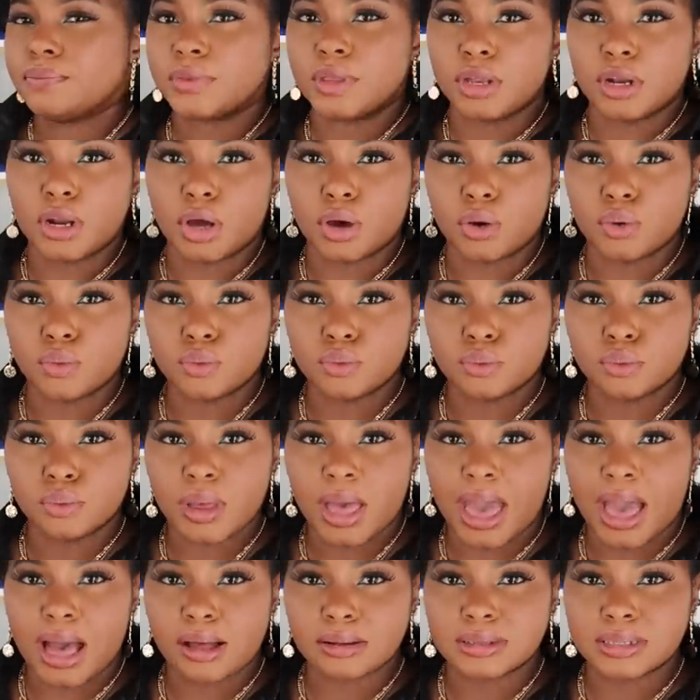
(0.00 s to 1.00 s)
you know,
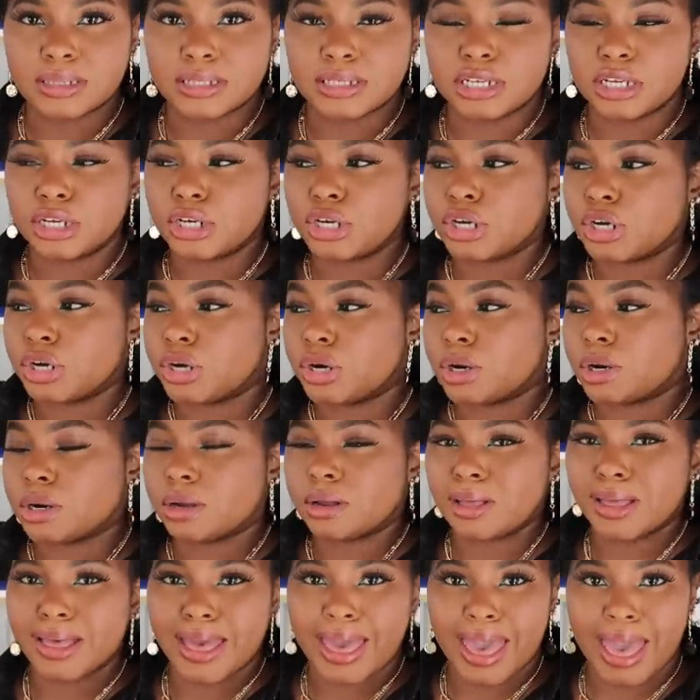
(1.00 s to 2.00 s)
out to
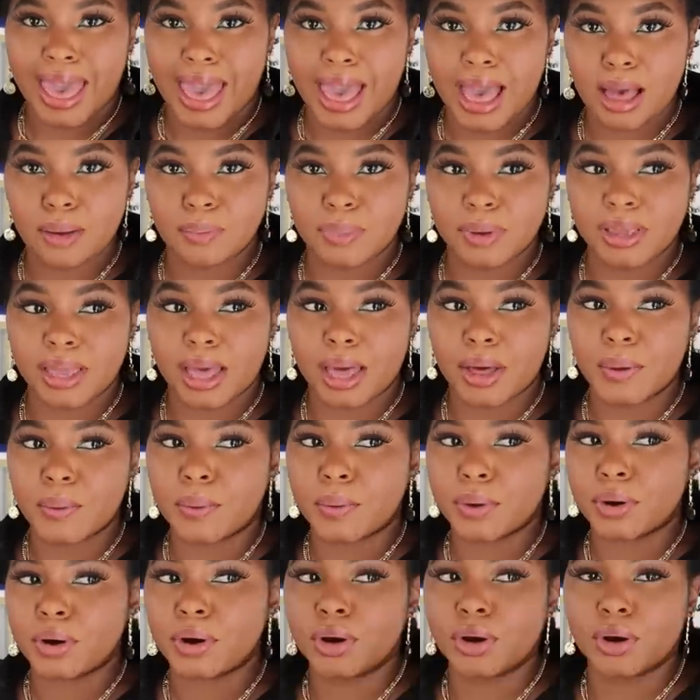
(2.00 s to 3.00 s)
dinner, happy
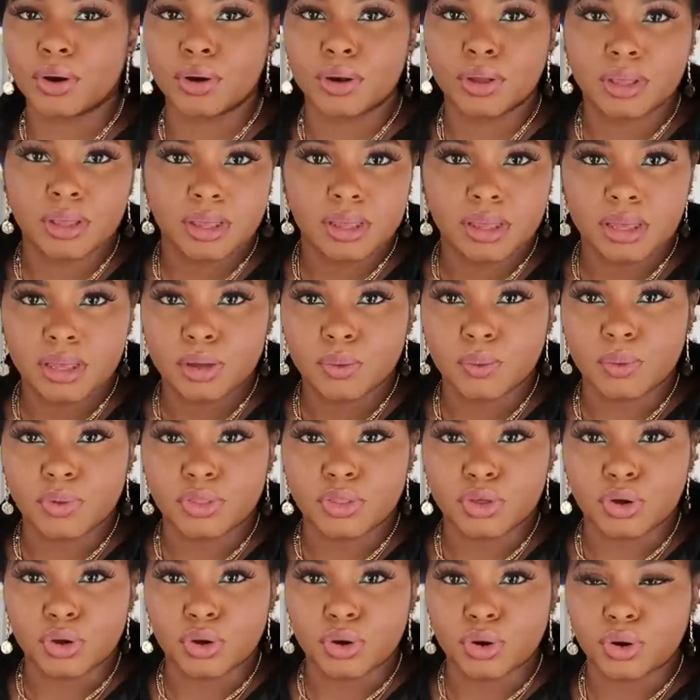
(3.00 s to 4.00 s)
hour
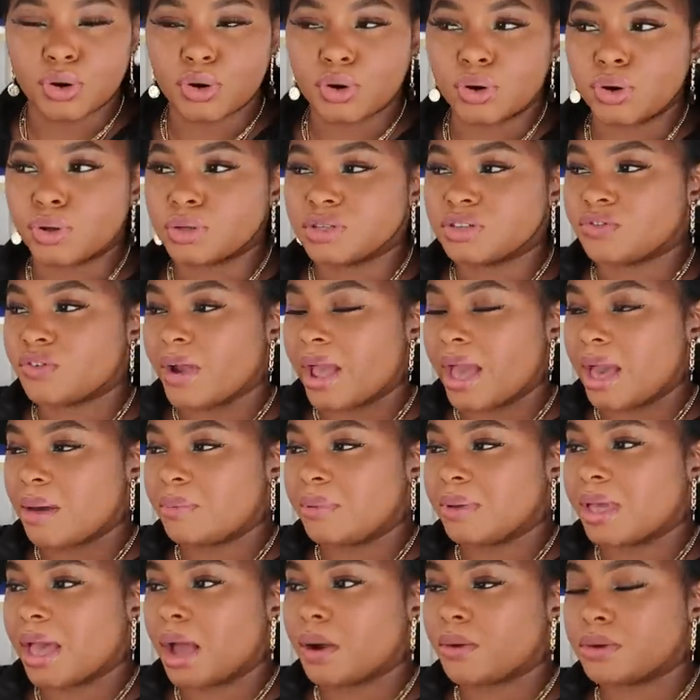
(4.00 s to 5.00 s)
with the girls for
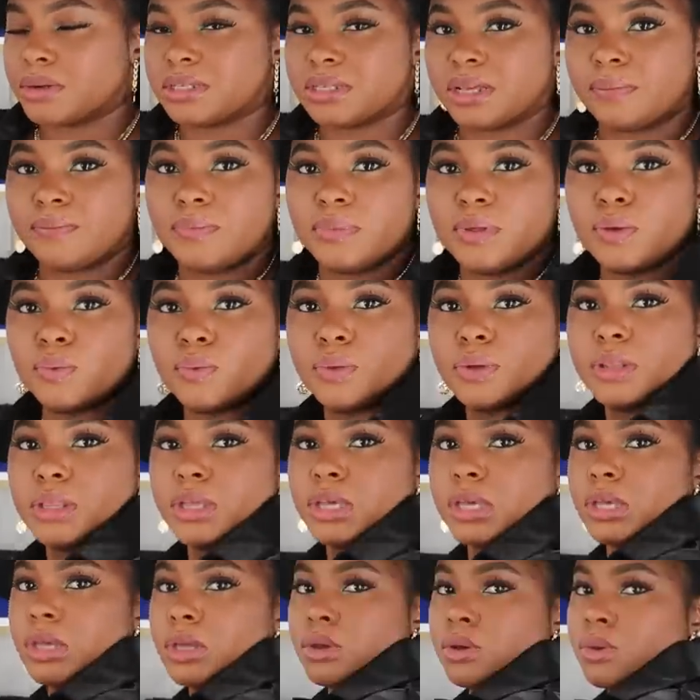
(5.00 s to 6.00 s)
happy hour, something
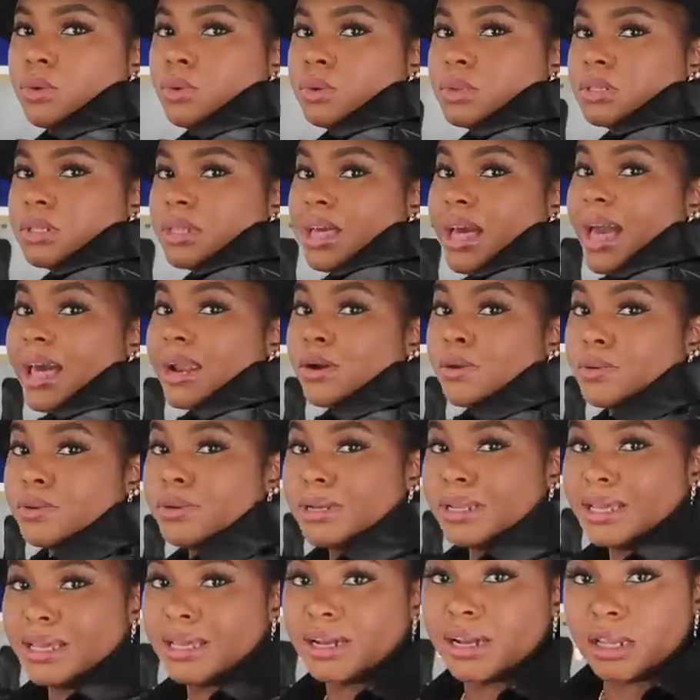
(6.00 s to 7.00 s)
really cute that I
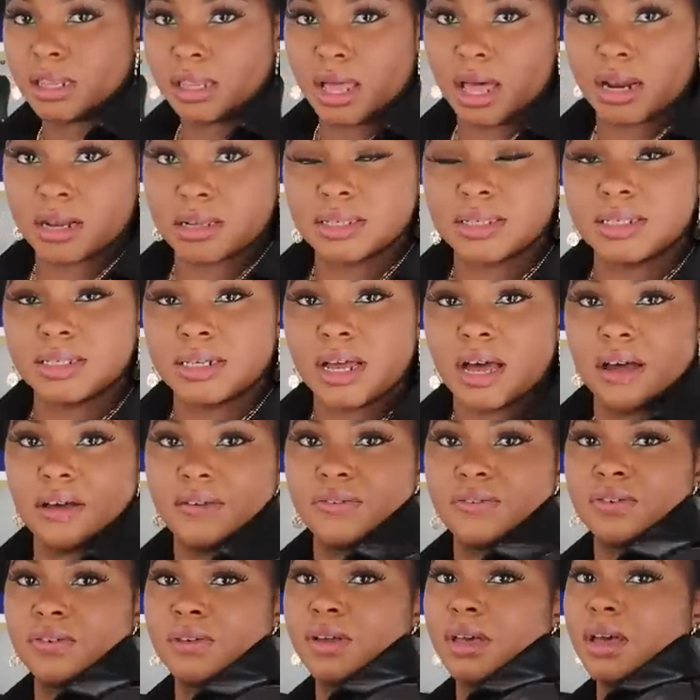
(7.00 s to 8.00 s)
don't need a lot of
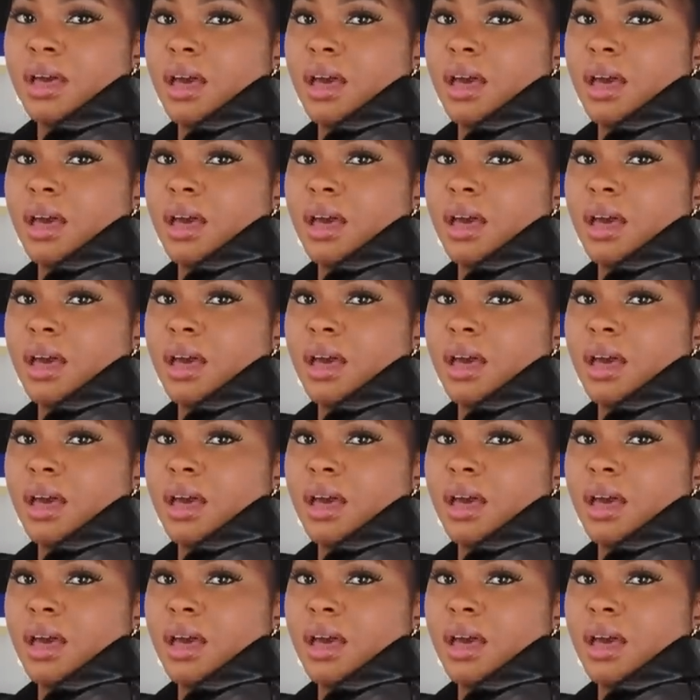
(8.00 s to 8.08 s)
stuff.